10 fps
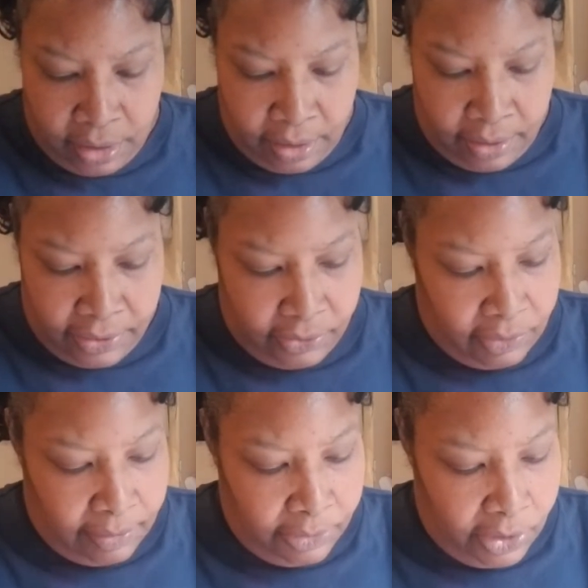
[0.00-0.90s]
So
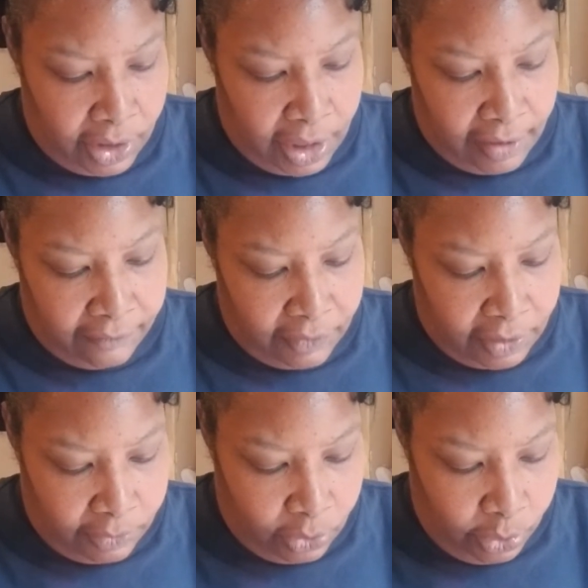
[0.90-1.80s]
I'm going to have
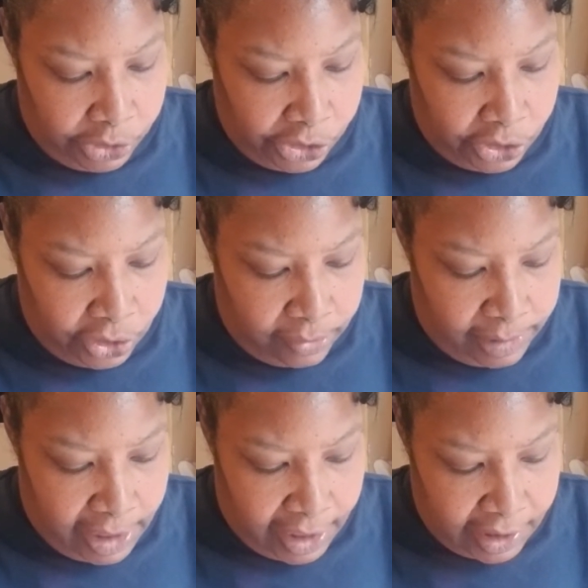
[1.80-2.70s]
some questions to
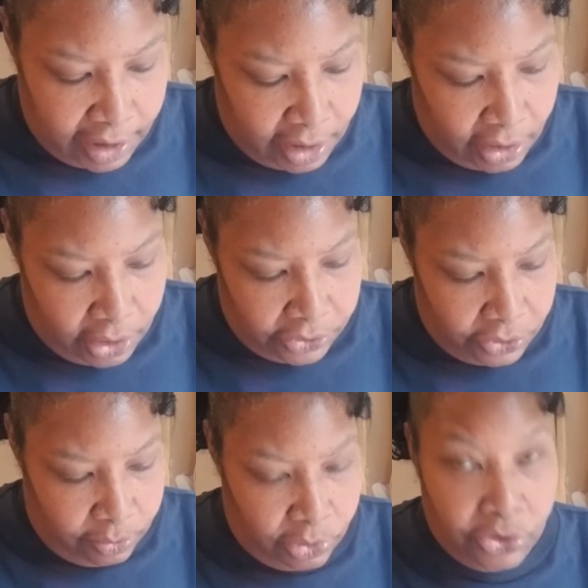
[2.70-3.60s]
be asking
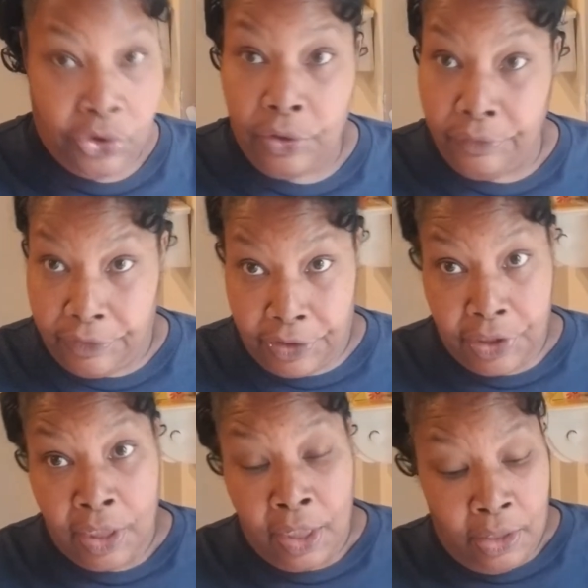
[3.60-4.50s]
customer service
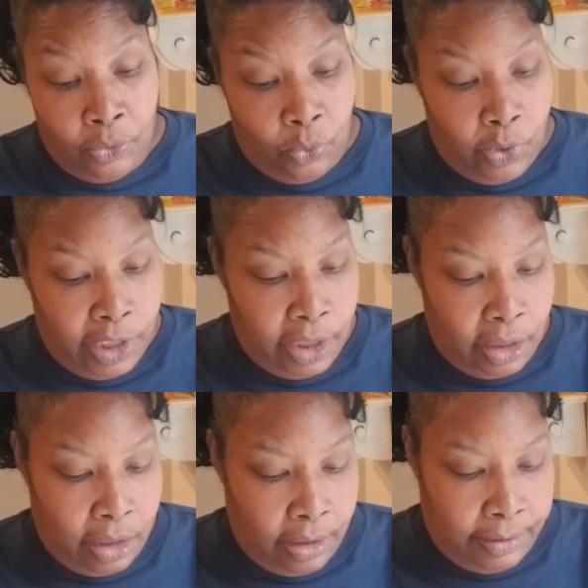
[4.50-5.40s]
when
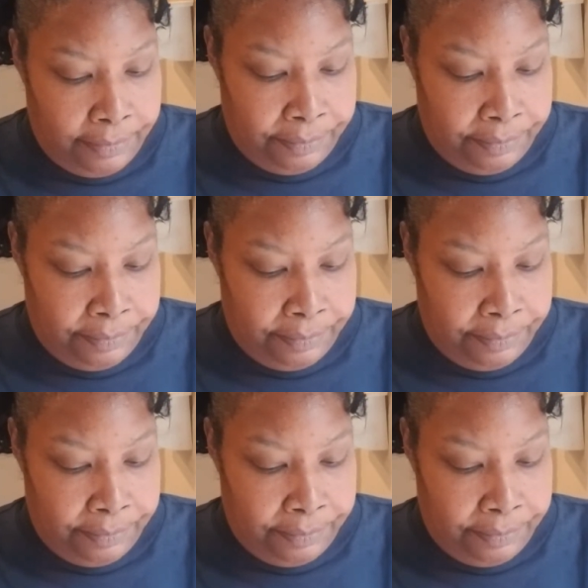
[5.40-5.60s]
I